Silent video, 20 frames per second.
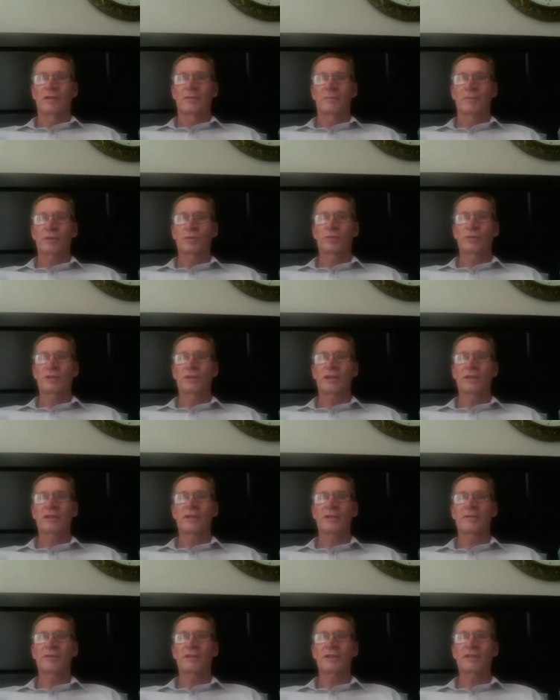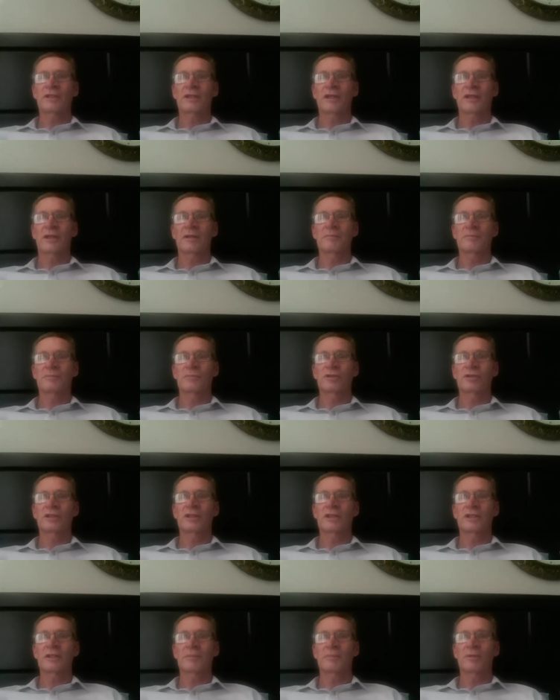But we don't have the time to
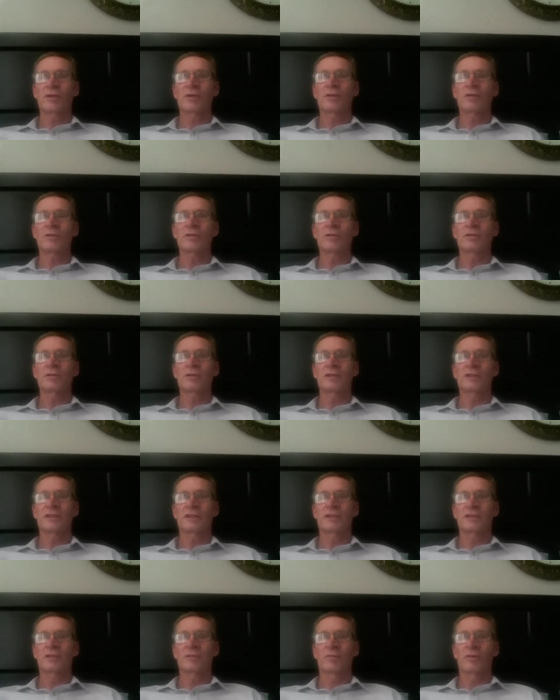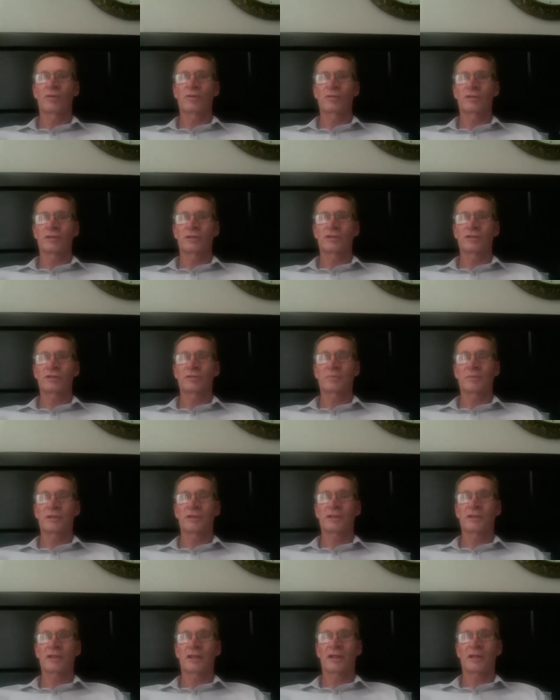get up early in the morning to
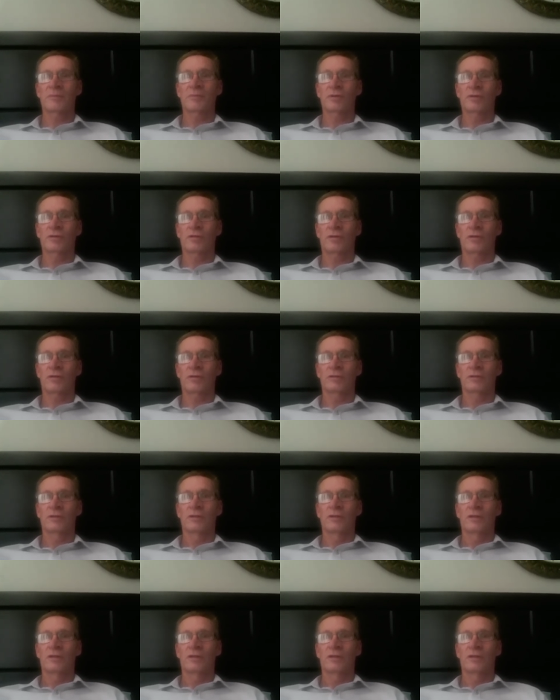spend time with God.